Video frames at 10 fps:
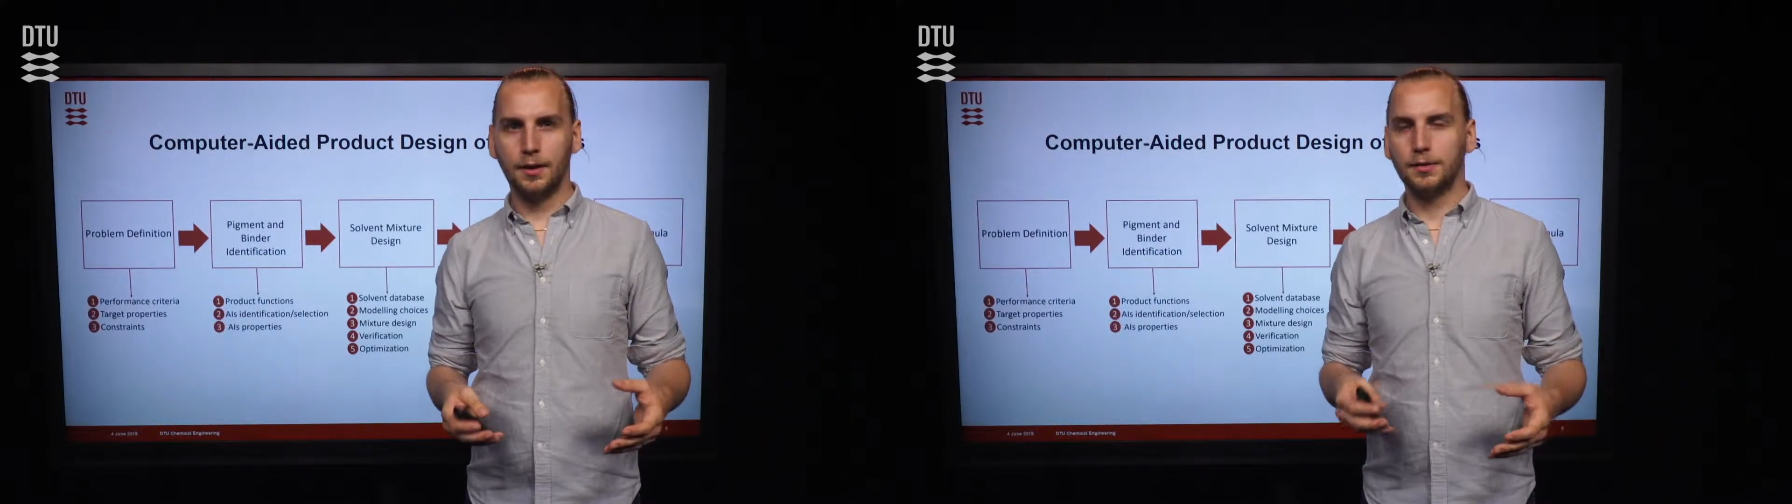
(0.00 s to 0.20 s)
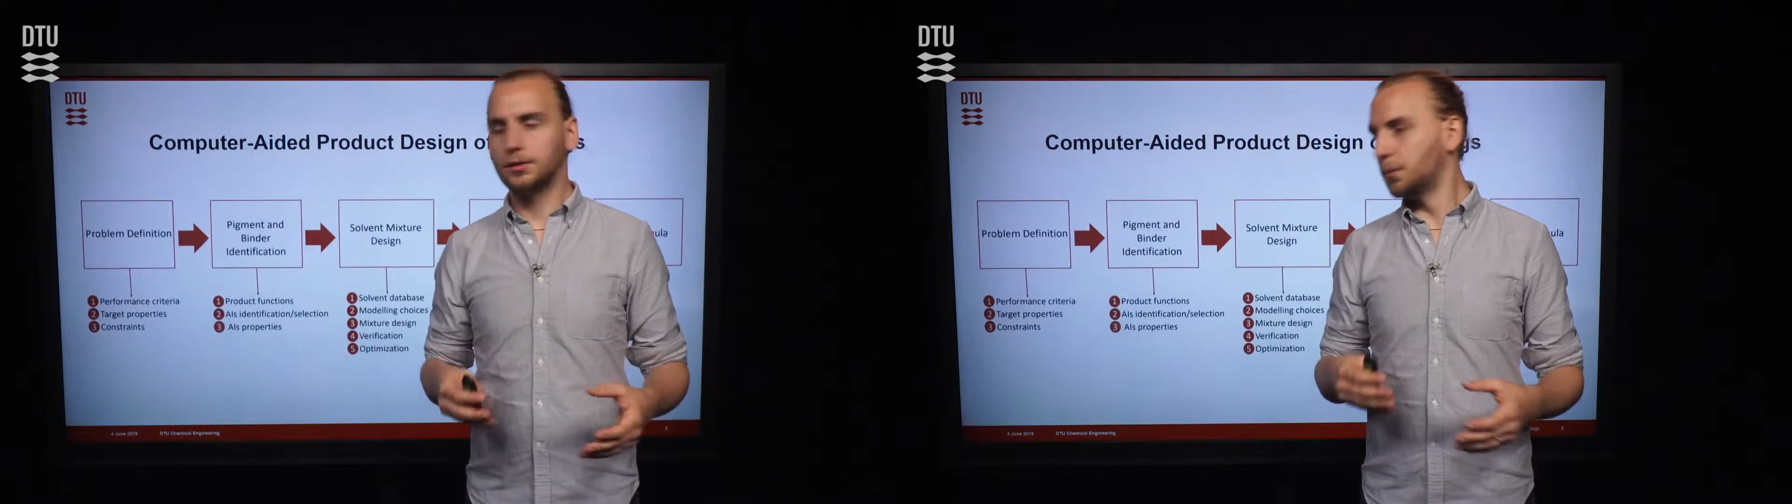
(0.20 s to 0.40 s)

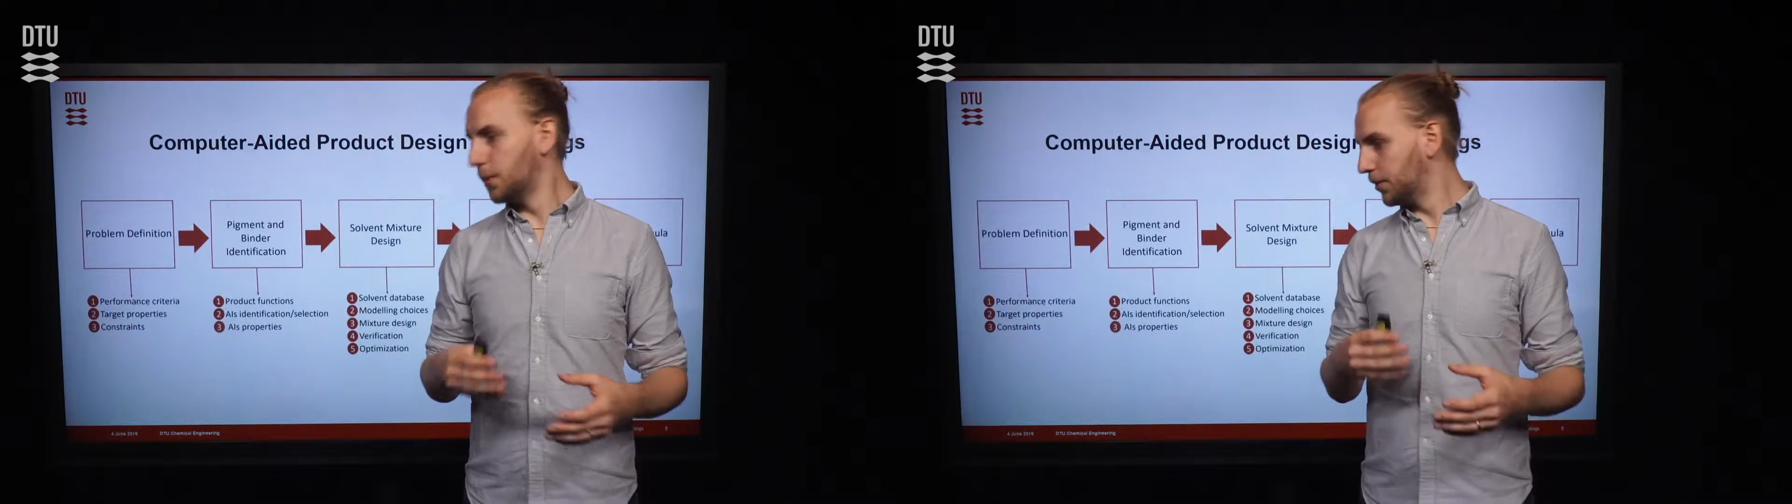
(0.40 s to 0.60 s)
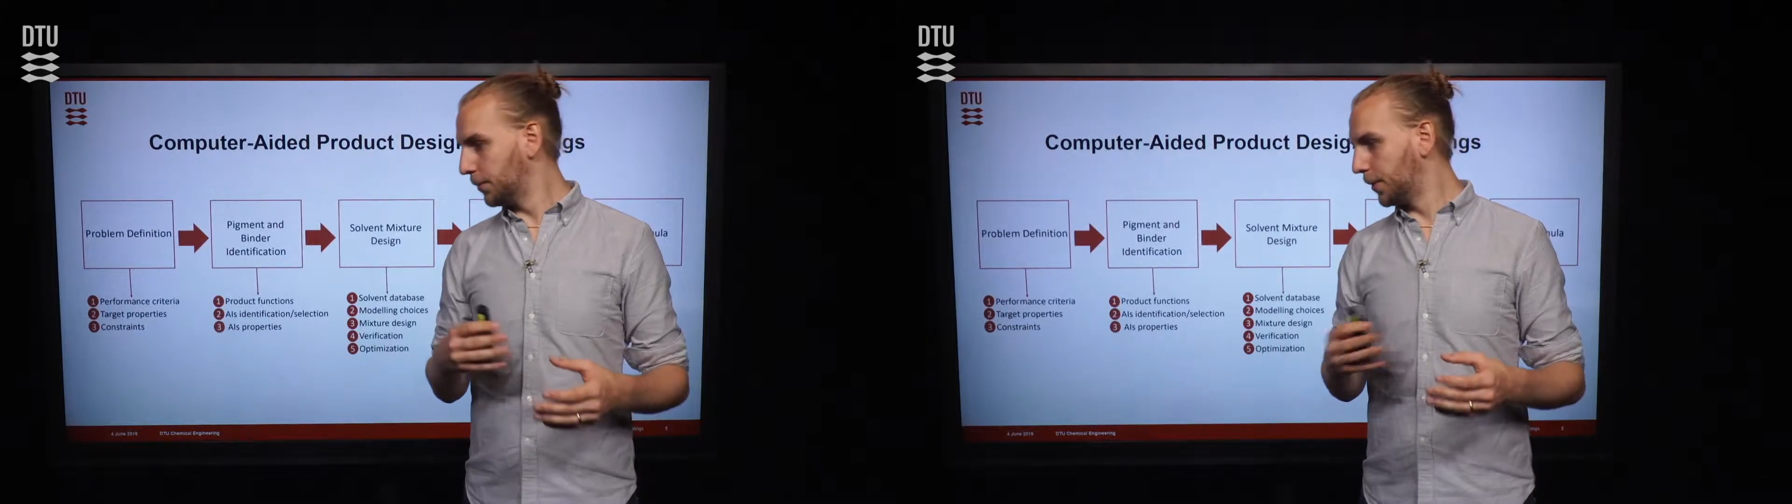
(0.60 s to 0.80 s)
Some
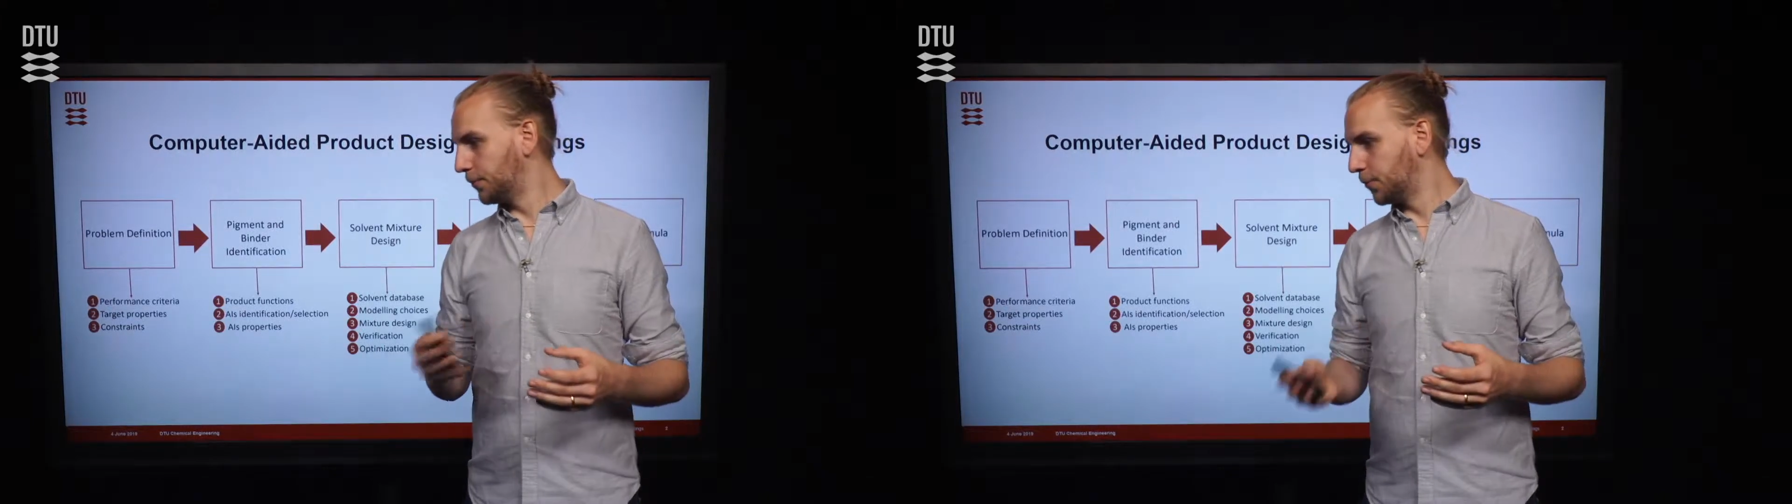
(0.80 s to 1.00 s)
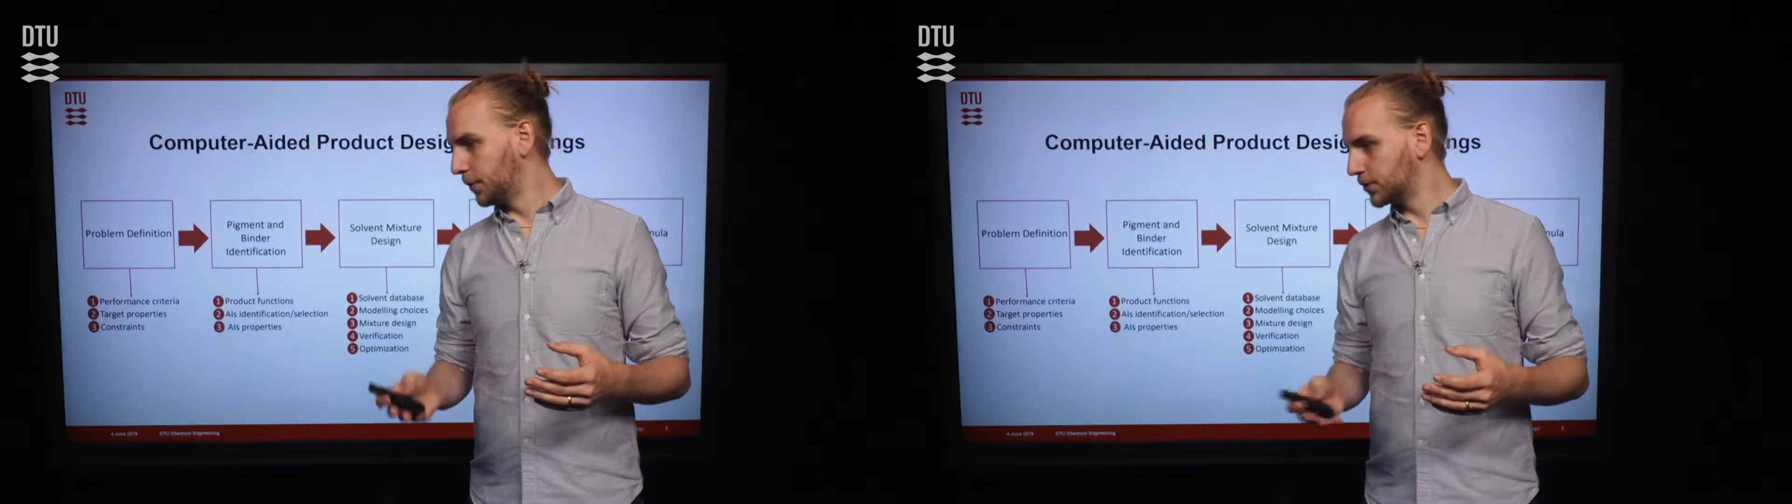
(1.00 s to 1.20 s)
of the
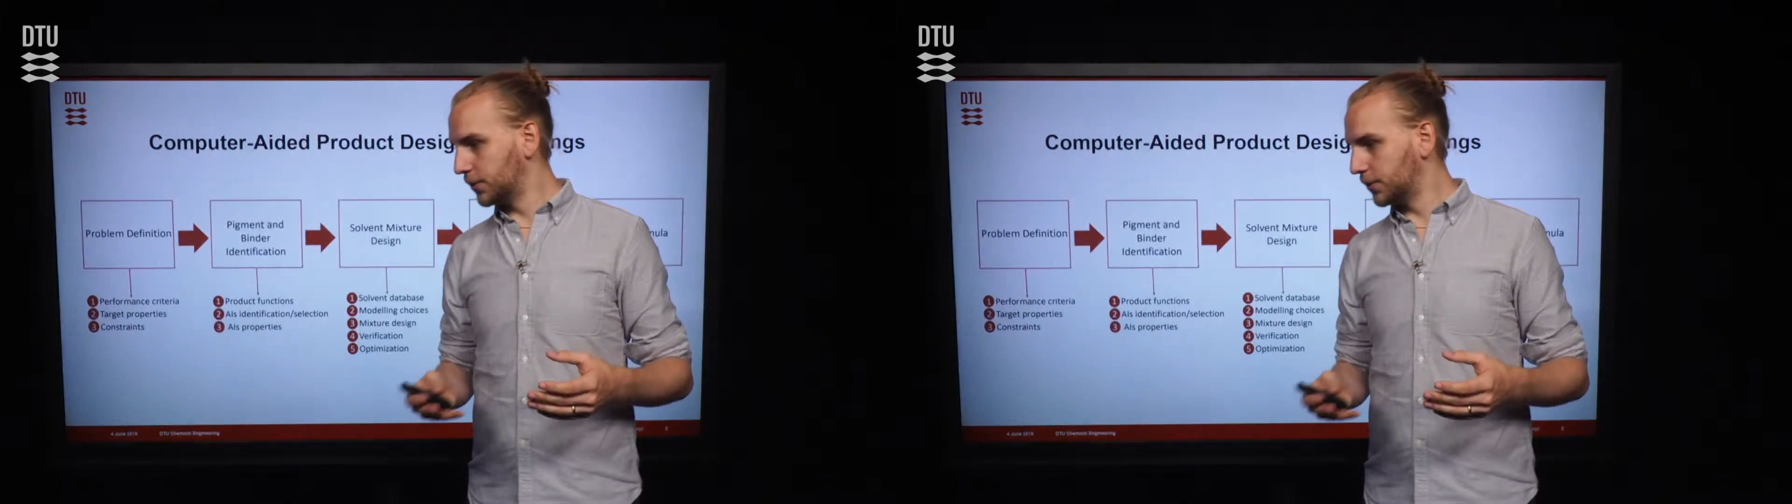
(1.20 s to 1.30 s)
performance